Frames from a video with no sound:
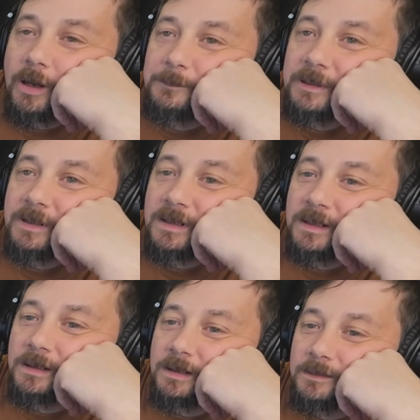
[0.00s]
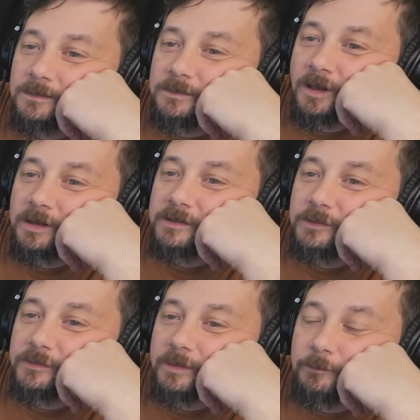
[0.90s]
been talking
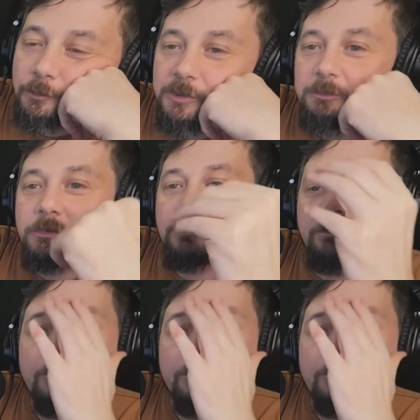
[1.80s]
to several people